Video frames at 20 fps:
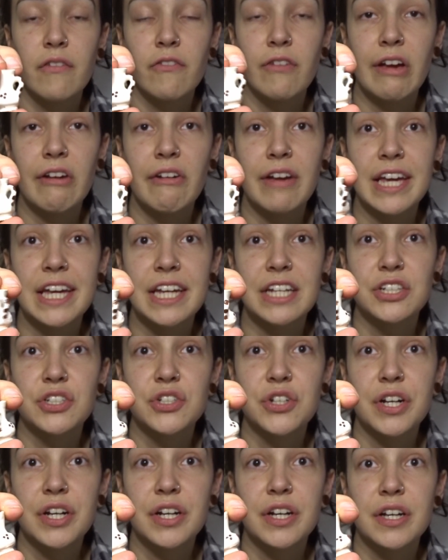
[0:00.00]
very
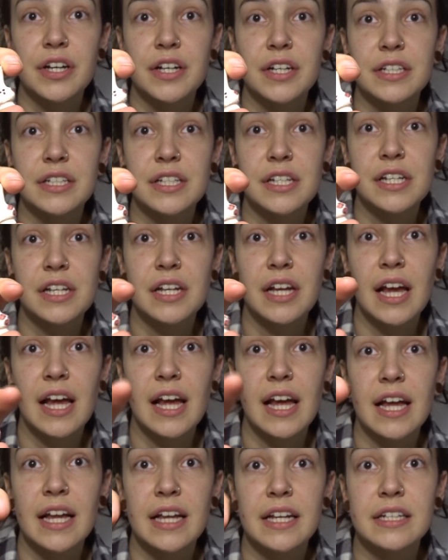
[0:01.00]
intricate
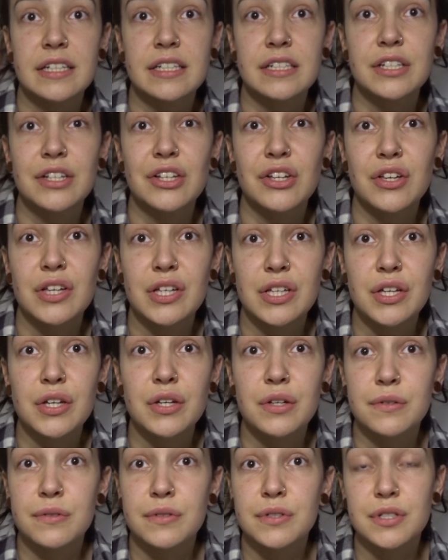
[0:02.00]
and
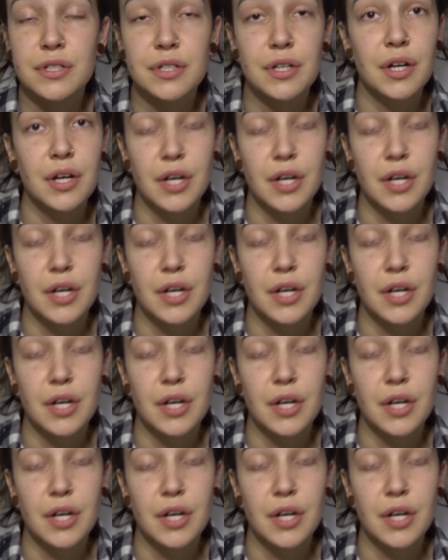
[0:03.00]
cute,